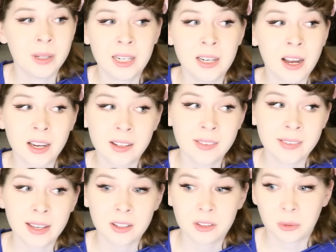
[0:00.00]
But in
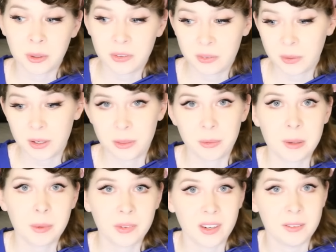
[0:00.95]
hindsight, Toy Story
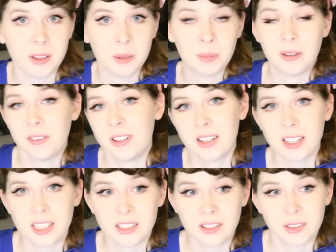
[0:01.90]
3 wasn't even the perfect
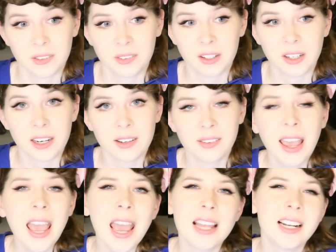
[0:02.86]
ending to the series.
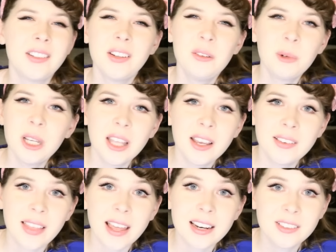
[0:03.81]
And I didn't
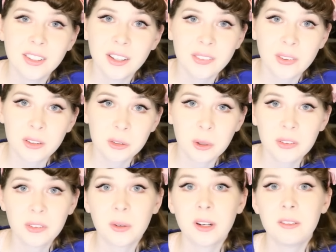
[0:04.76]
realize that until I saw
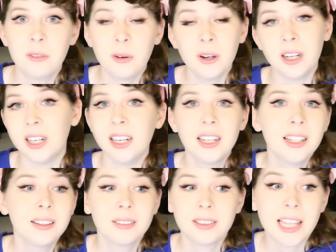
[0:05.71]
Toy Story 4.
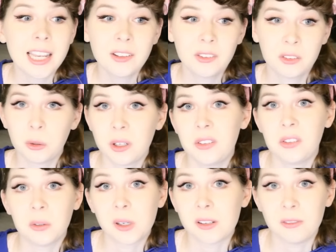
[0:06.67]
Thanks, Toy
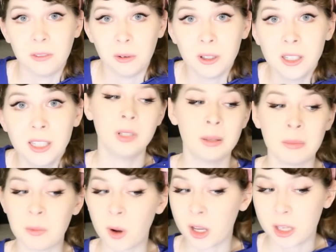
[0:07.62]
Story 4. Let
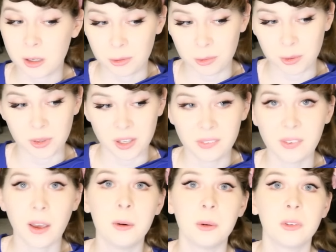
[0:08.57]
me walk you through
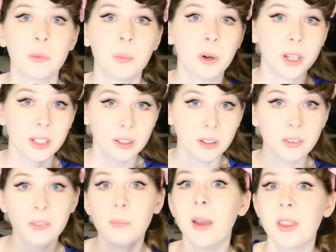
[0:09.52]
this. Oh,
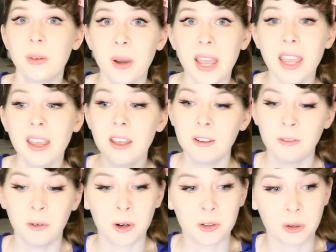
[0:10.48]
spoilers, by the way,
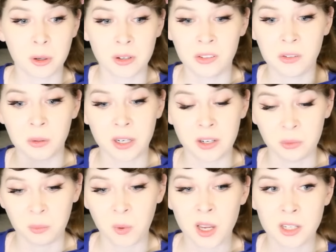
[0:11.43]
for Toy
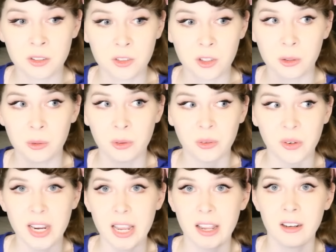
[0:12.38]
Stories 1, 2,
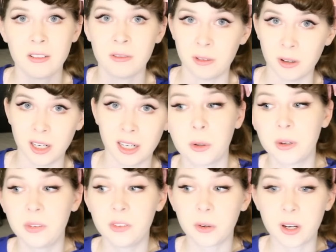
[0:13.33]
3, and 4.
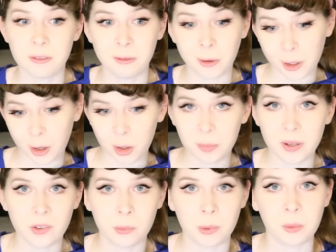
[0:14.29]
Toy Story 4
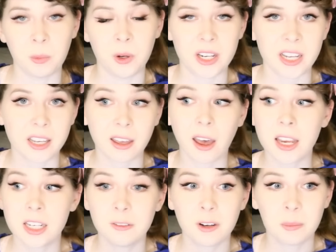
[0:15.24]
opens with Woody
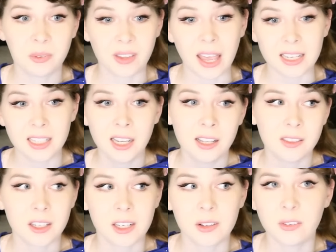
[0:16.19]
kind of upset
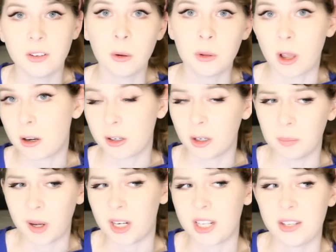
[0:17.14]
that he's no longer
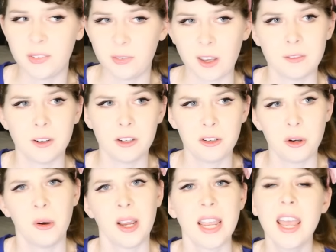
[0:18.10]
Bonnie's favorite
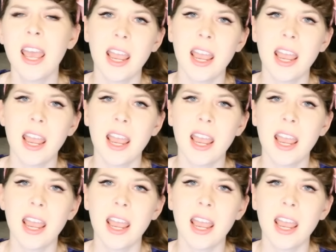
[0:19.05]
toy.